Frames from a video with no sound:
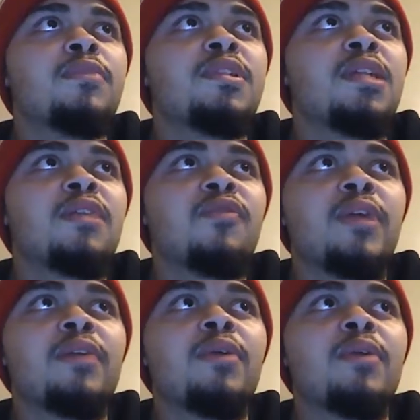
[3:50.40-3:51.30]
Seth
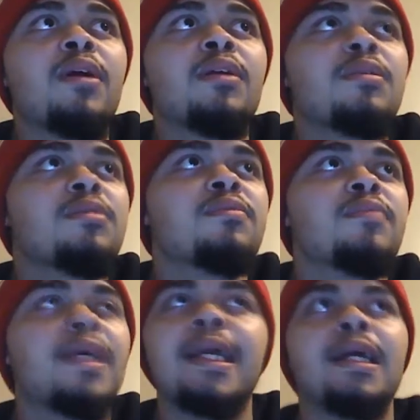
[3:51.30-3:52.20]
freaking Rollins.
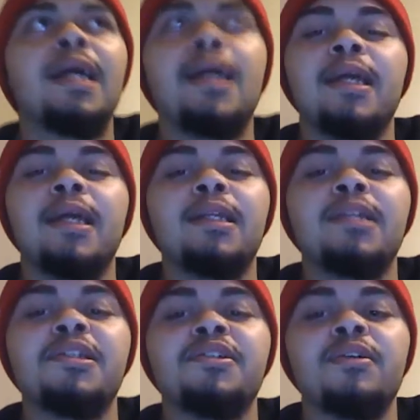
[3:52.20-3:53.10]
I gotta get I gotta get that
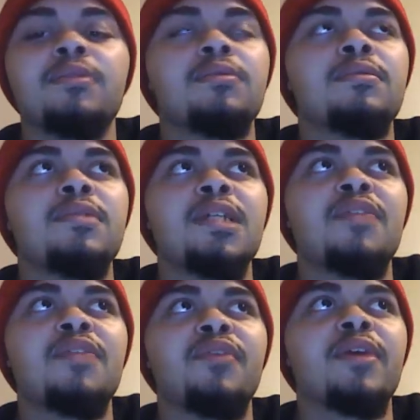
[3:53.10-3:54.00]
T-shirt.
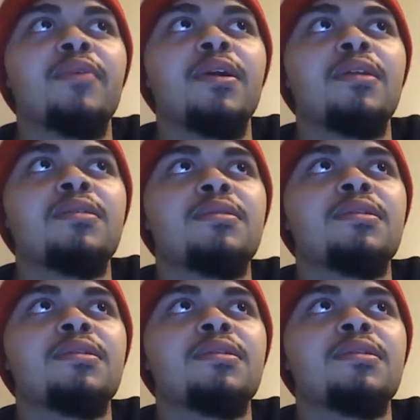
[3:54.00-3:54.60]
Seth freaking Rollins.